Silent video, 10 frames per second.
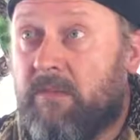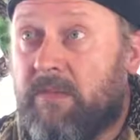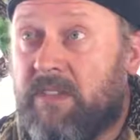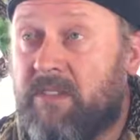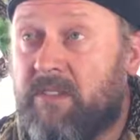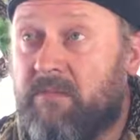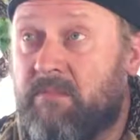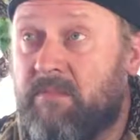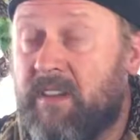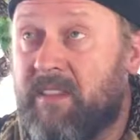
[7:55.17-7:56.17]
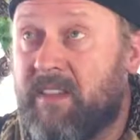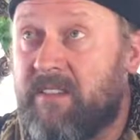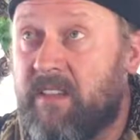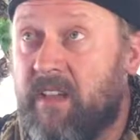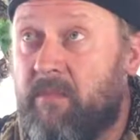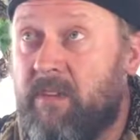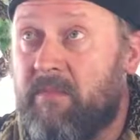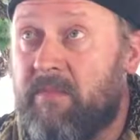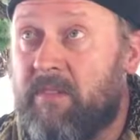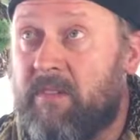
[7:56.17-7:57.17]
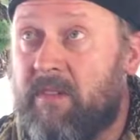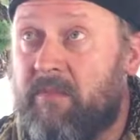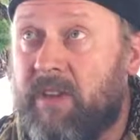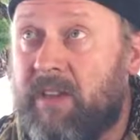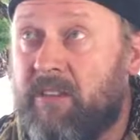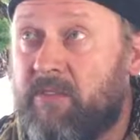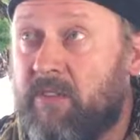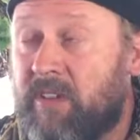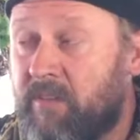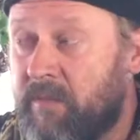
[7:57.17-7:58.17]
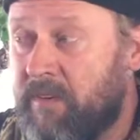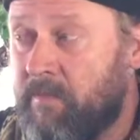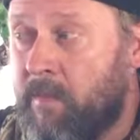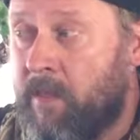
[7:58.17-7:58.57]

which is a fantastic camera. I really enjoy that one.